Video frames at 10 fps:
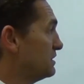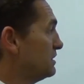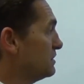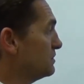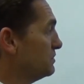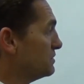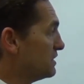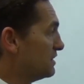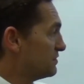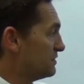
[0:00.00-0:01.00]
You can look
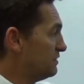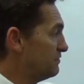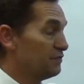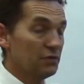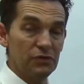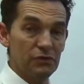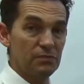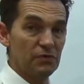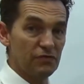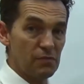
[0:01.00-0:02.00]
at the
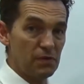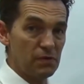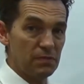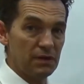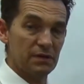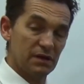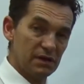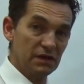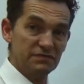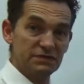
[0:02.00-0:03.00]
volume of a pyramid, and
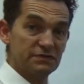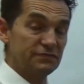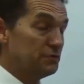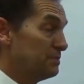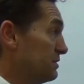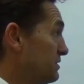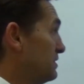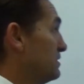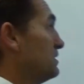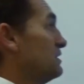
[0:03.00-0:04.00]
it gives you the formula
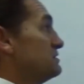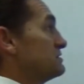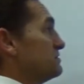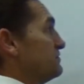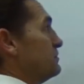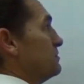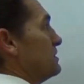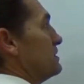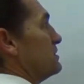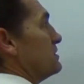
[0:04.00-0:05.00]
there. So the
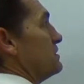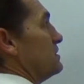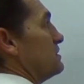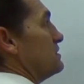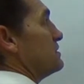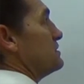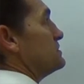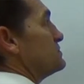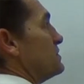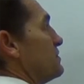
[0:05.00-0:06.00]
formula
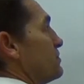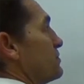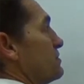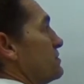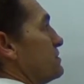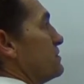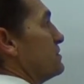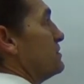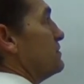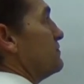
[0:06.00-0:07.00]
is 1/3
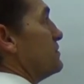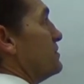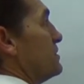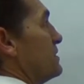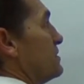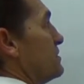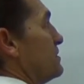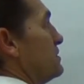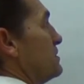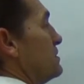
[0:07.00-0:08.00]
of the height
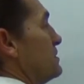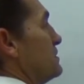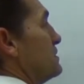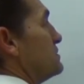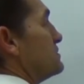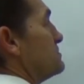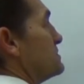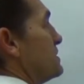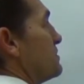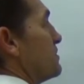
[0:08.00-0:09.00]
times
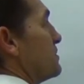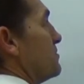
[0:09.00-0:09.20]
the area of